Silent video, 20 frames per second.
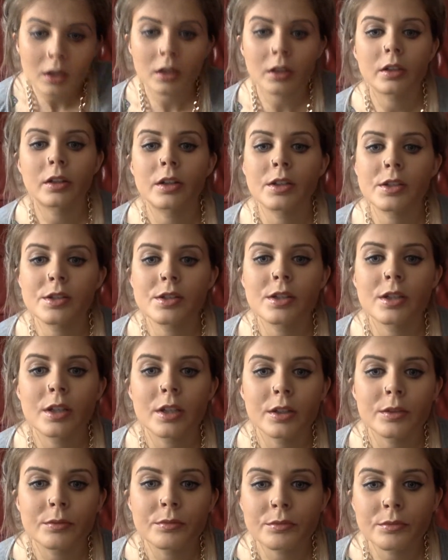And you can
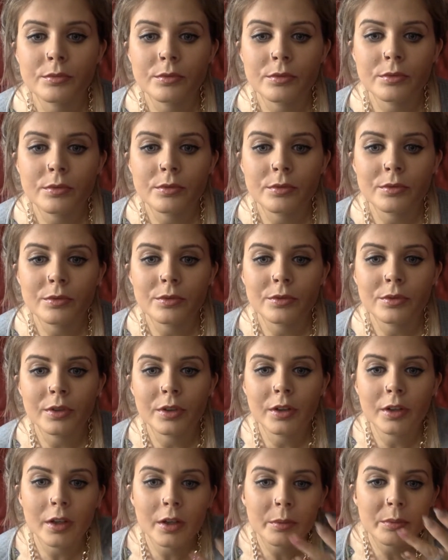see
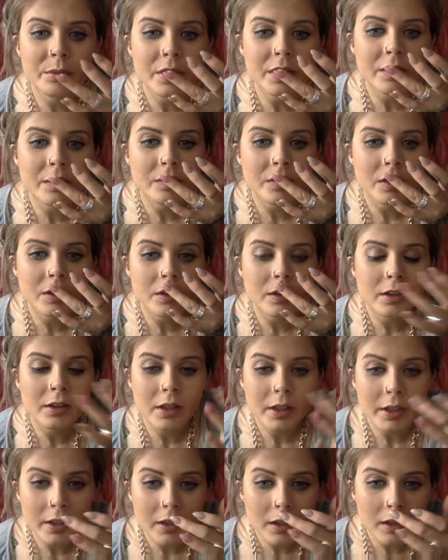it makes me look
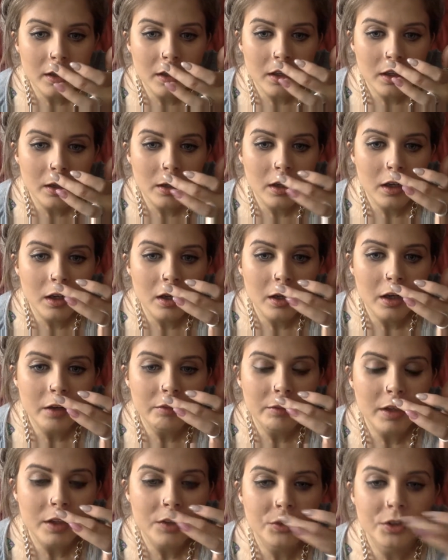like I've
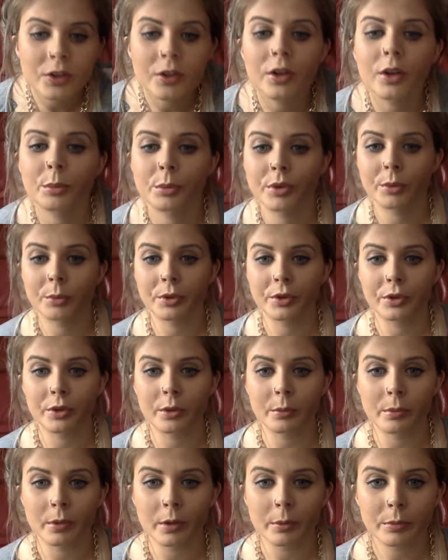actually got a proper
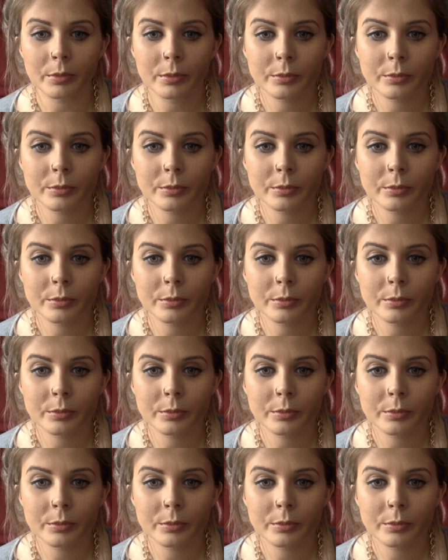top lip.